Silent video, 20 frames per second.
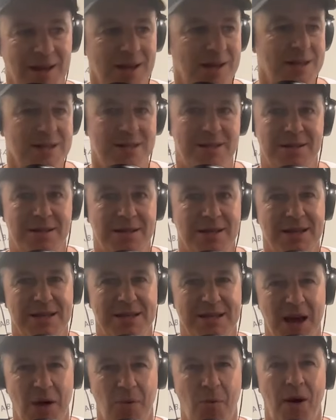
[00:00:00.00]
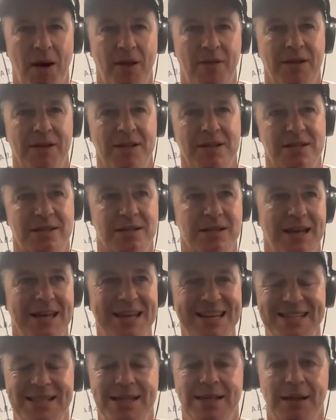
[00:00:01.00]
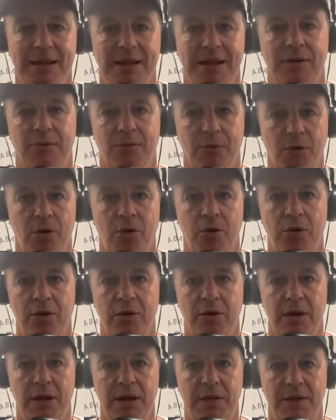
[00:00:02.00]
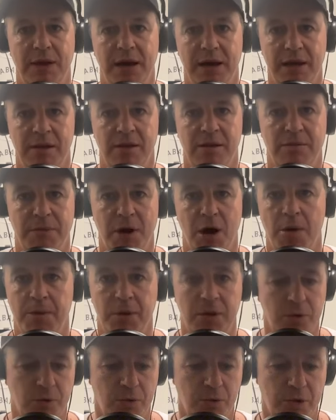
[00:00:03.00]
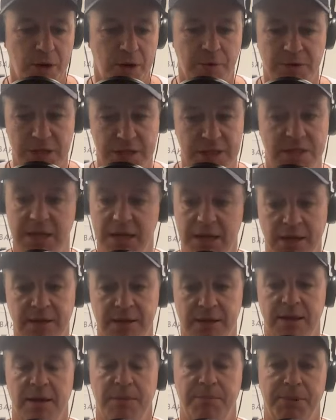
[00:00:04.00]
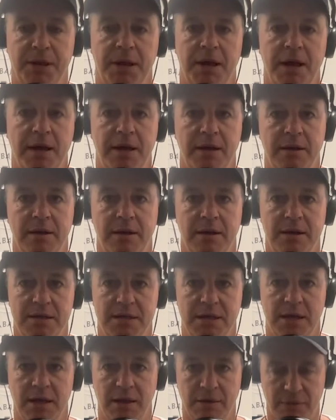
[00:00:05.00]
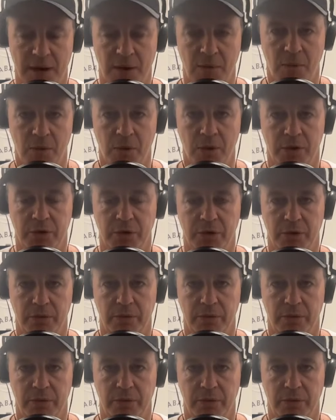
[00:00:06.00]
is that one that's easy to get wrong in the heat of the moment, or they were just sticking to their plan and seeing if that worked?